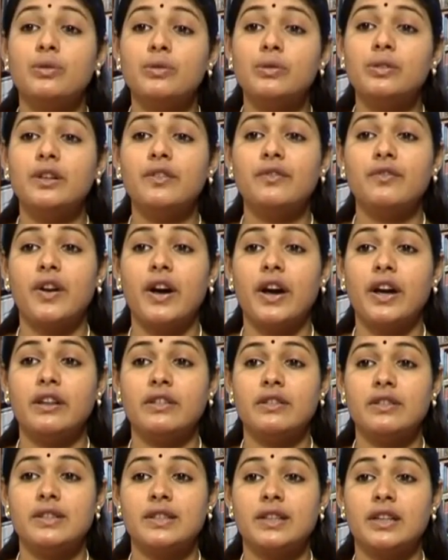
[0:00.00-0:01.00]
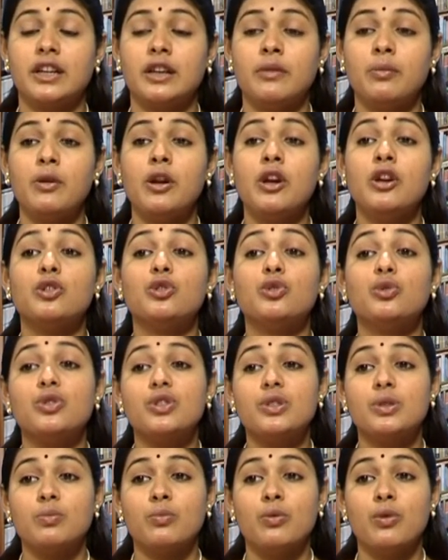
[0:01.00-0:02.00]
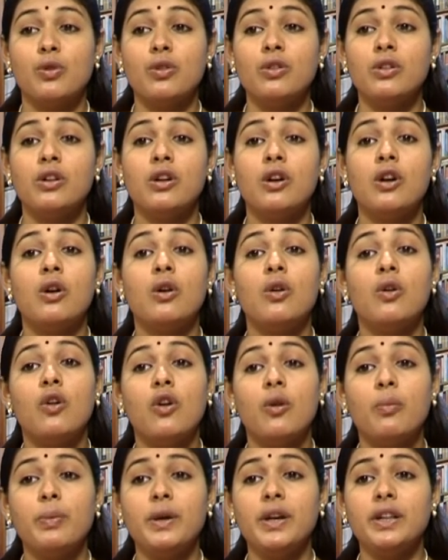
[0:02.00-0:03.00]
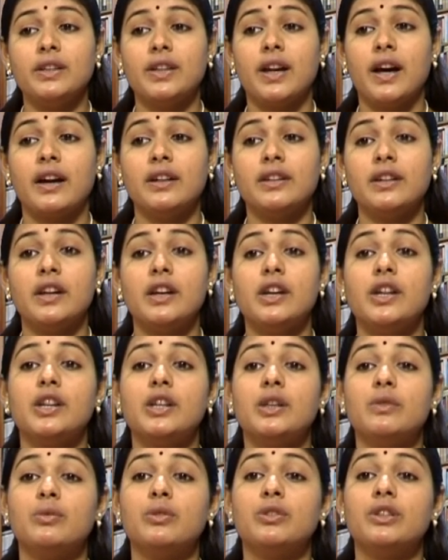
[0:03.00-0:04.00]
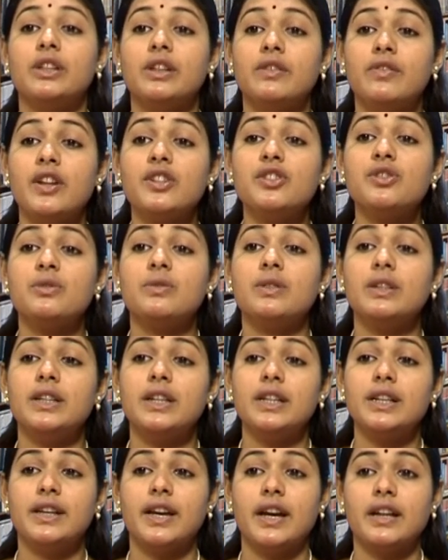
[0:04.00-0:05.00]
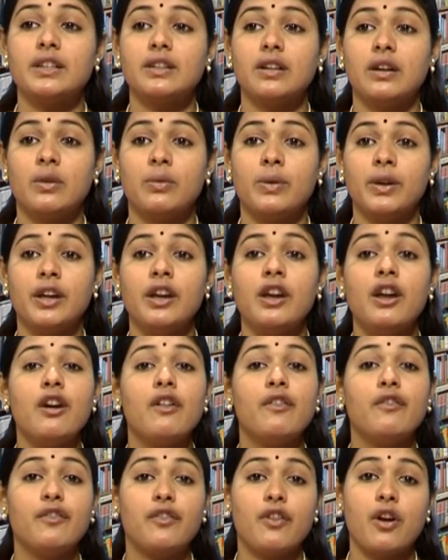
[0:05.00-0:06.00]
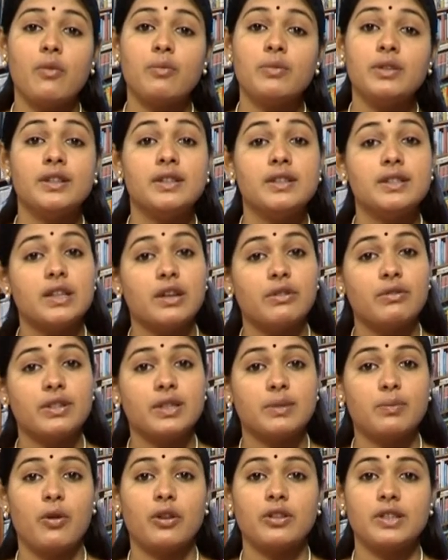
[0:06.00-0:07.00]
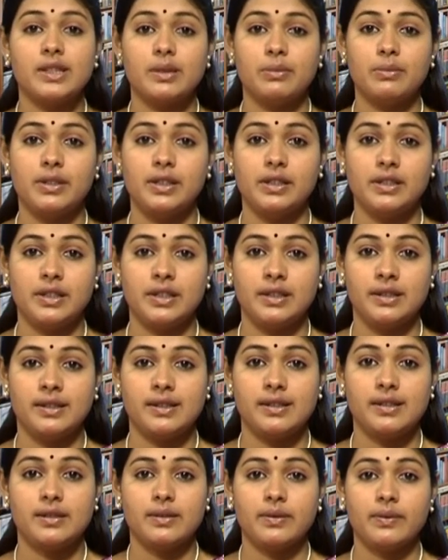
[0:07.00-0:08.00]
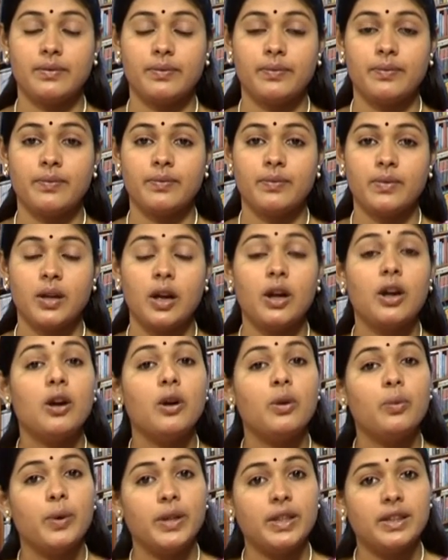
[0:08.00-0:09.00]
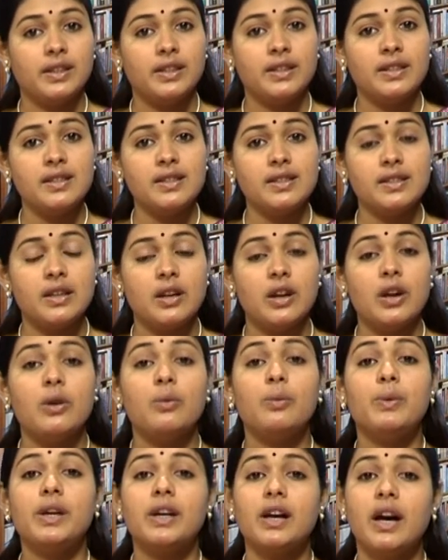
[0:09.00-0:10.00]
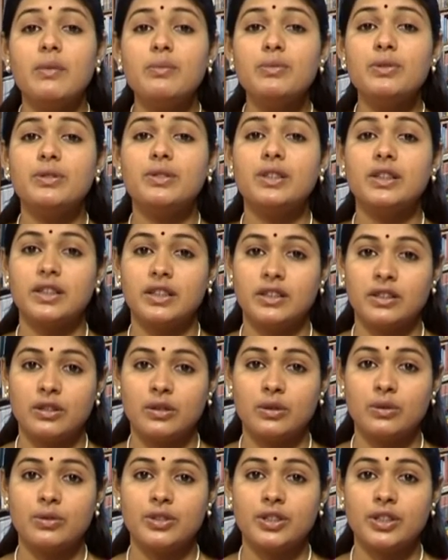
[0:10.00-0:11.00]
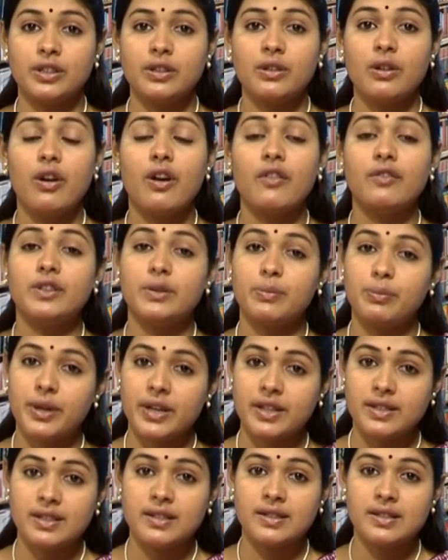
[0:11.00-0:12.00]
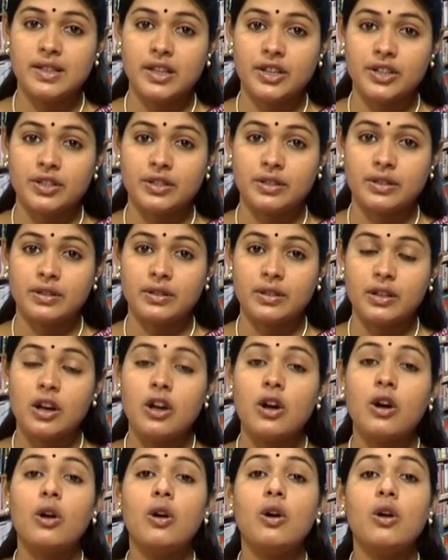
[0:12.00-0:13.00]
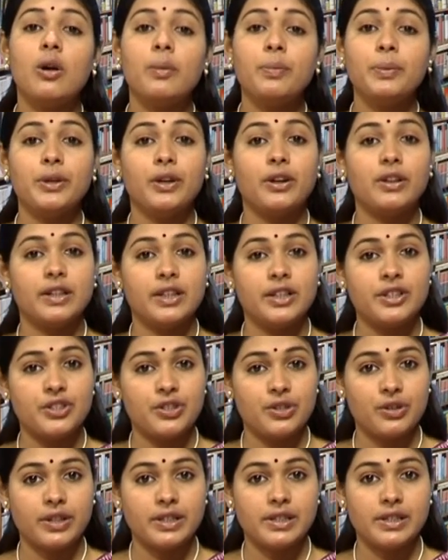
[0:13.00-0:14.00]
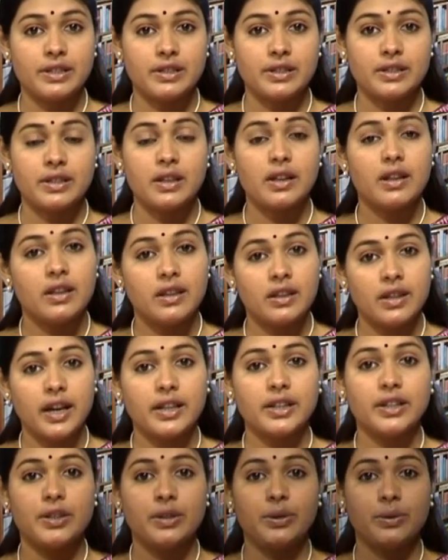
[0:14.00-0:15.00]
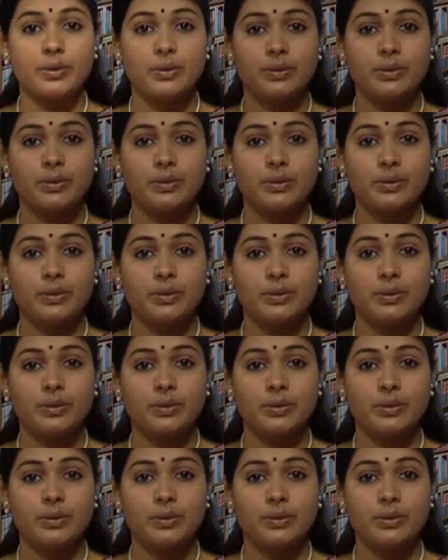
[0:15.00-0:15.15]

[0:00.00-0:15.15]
the fire escape to smoke, hoping that he would eventually get away from his responsibilities. With this, we come to the conclusion of the present session. Hope you all enjoyed it. Thank you.